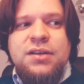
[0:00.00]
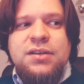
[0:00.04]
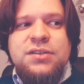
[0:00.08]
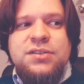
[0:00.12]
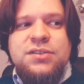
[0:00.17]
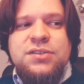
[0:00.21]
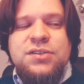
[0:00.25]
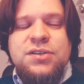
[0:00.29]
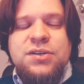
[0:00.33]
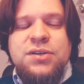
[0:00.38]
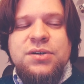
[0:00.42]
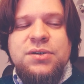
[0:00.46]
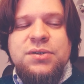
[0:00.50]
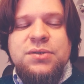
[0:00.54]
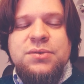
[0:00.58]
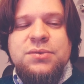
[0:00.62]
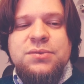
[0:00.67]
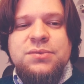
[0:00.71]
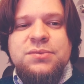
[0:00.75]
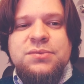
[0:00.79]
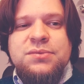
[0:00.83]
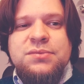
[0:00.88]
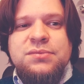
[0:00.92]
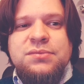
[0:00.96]

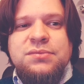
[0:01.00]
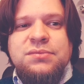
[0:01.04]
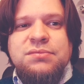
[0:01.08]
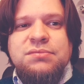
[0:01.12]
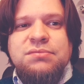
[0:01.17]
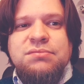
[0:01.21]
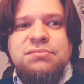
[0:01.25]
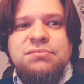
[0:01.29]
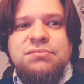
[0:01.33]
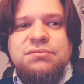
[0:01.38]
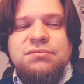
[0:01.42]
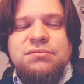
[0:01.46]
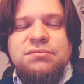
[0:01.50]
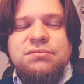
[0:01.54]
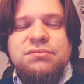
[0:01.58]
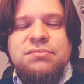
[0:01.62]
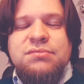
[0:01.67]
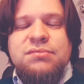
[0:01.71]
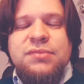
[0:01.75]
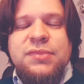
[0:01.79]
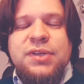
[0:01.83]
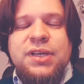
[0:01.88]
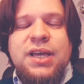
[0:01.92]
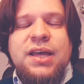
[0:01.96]
So,
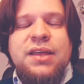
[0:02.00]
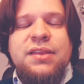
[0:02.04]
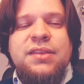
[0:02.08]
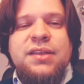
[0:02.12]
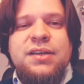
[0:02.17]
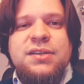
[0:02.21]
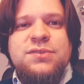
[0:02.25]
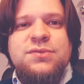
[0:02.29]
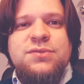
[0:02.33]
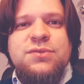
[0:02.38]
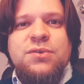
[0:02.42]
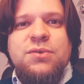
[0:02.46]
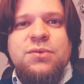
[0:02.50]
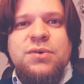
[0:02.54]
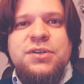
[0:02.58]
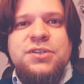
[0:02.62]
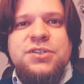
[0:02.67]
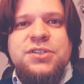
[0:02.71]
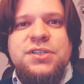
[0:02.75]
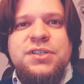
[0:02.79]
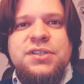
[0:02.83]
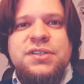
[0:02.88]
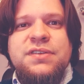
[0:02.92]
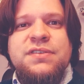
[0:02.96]
yeah, thanks for
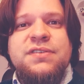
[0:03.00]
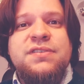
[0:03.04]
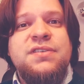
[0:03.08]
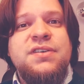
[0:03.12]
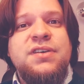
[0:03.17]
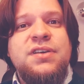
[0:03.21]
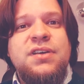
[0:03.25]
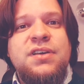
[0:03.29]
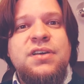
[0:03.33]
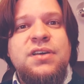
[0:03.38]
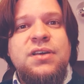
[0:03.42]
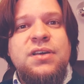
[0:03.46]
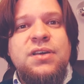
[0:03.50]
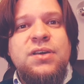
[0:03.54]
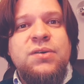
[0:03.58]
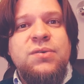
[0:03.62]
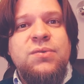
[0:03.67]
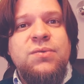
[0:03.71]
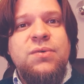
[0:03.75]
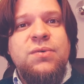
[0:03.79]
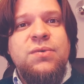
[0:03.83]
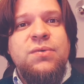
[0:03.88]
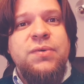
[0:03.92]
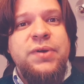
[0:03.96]
watching. See
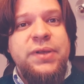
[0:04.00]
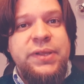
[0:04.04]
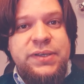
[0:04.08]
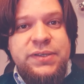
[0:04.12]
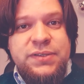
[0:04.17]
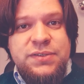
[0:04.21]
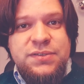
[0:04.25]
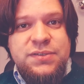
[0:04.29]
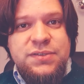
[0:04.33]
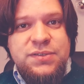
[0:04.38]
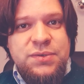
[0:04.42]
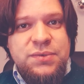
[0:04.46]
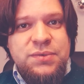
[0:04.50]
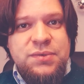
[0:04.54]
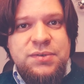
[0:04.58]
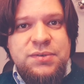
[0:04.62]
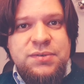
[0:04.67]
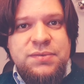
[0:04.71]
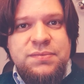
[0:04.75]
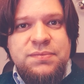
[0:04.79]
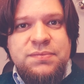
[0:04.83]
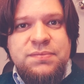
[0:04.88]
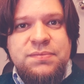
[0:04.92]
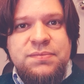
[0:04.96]
you really soon.
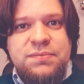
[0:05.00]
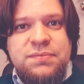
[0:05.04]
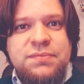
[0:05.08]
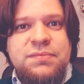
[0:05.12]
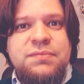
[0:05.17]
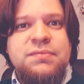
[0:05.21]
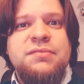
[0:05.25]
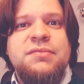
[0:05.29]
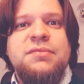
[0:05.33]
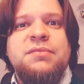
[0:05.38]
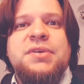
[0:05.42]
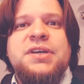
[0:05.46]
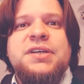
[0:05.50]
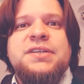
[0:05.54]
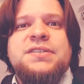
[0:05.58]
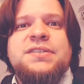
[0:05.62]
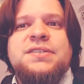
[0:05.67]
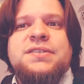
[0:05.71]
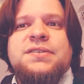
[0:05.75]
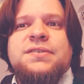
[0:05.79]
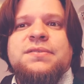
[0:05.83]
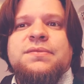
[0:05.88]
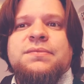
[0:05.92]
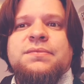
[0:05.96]

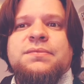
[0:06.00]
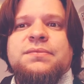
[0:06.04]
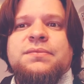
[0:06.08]
Peace.